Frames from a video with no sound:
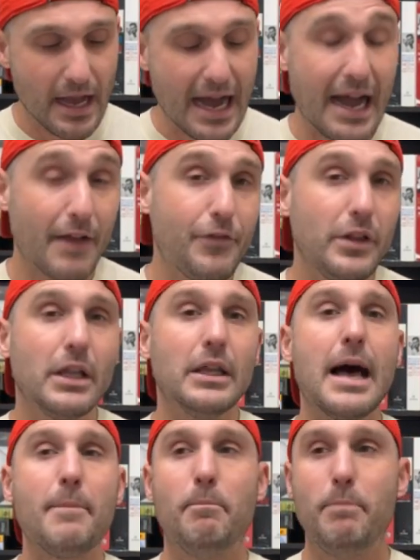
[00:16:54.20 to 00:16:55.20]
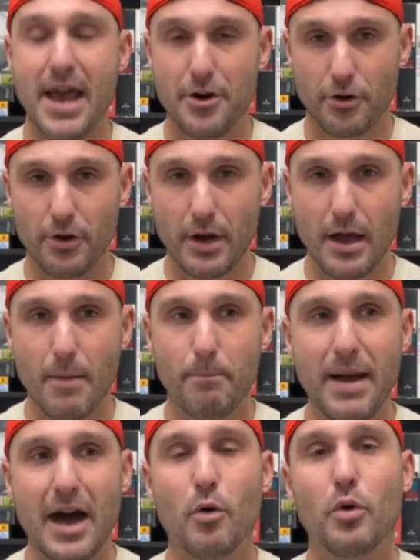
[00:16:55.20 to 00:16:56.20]
I feel a lot better
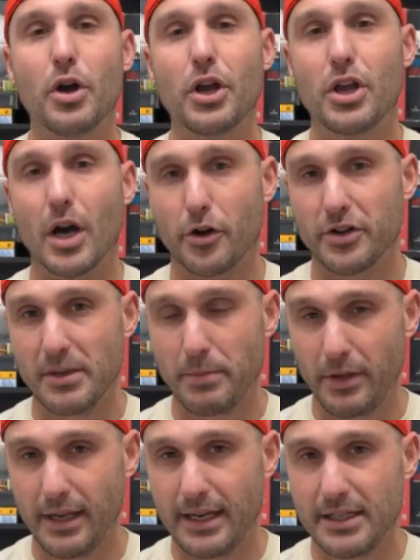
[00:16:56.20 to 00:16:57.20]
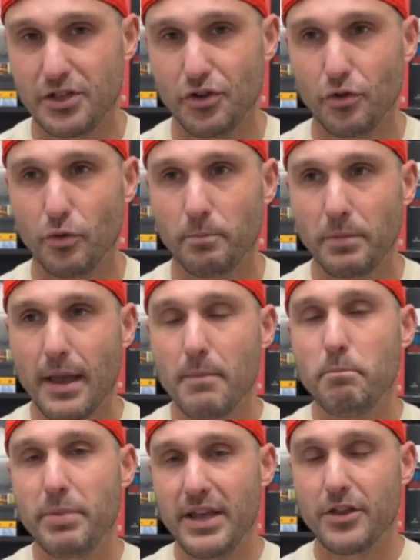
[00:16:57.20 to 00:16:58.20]
about Gunnar's ability to
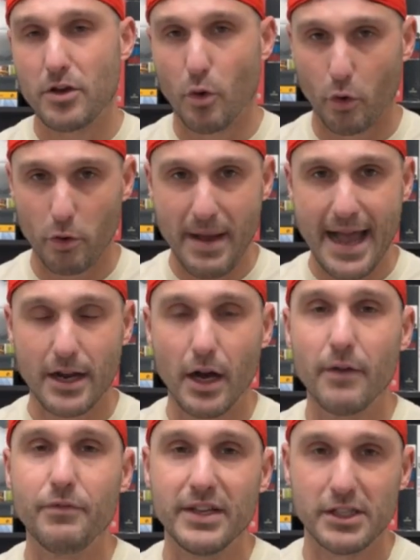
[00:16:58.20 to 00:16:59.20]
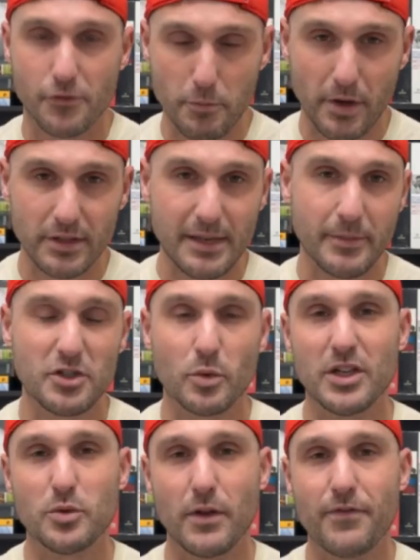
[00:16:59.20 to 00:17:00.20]
be the quarterback of this football team in
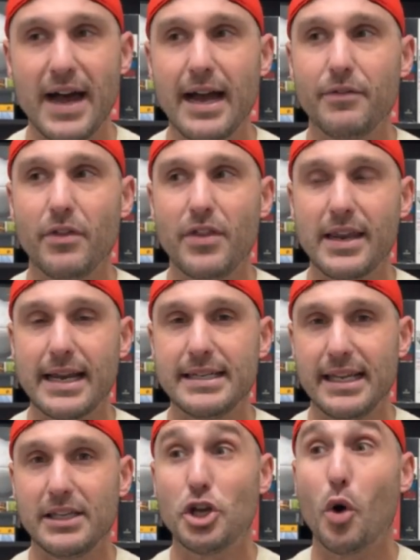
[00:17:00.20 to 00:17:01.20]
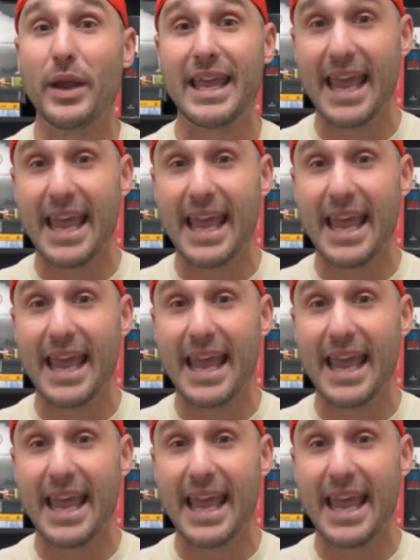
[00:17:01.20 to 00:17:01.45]
2025 than I did going